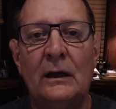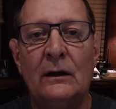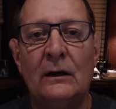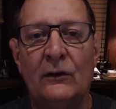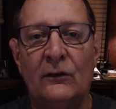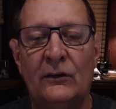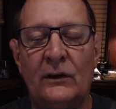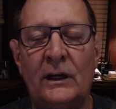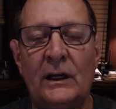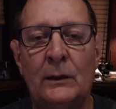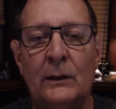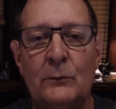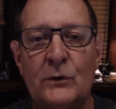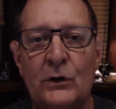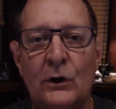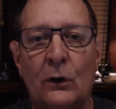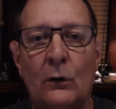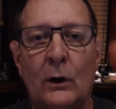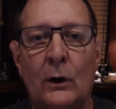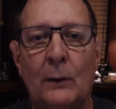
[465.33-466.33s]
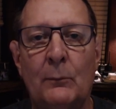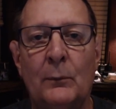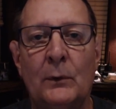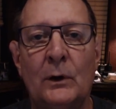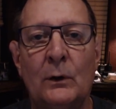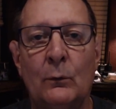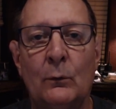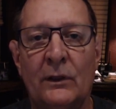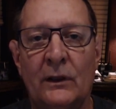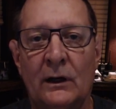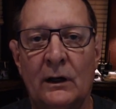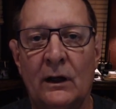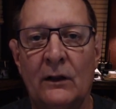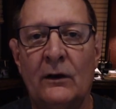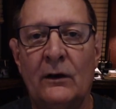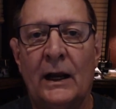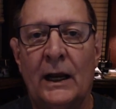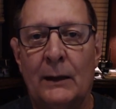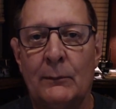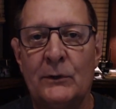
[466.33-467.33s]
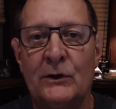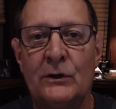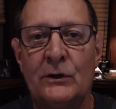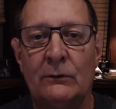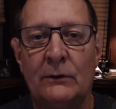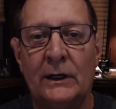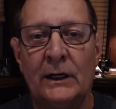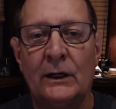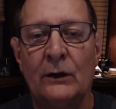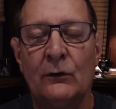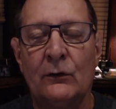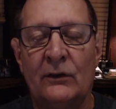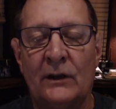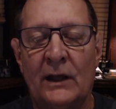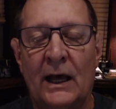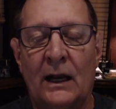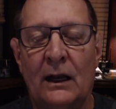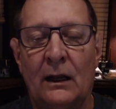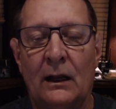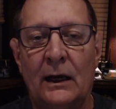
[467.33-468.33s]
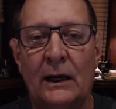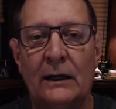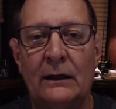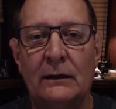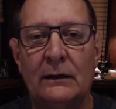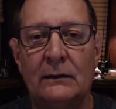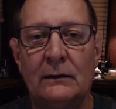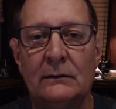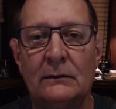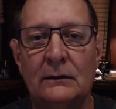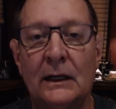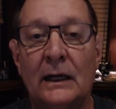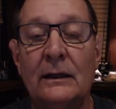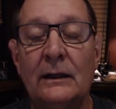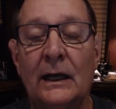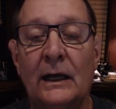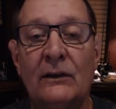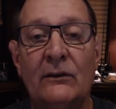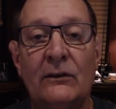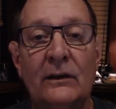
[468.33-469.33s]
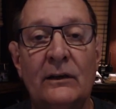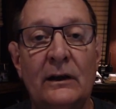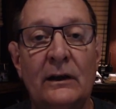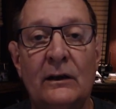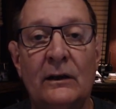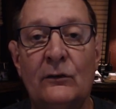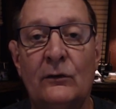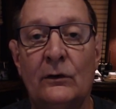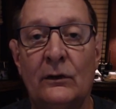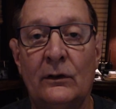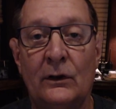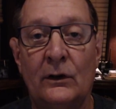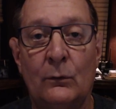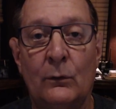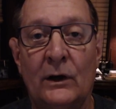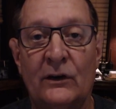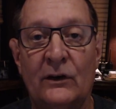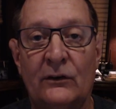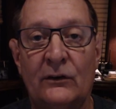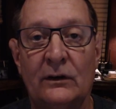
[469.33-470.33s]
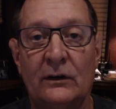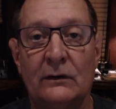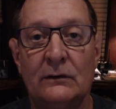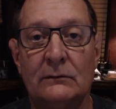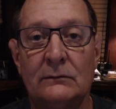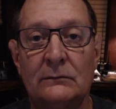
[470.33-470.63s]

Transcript: to see him show up with another amateur radio satellite. And that's the answer to the question.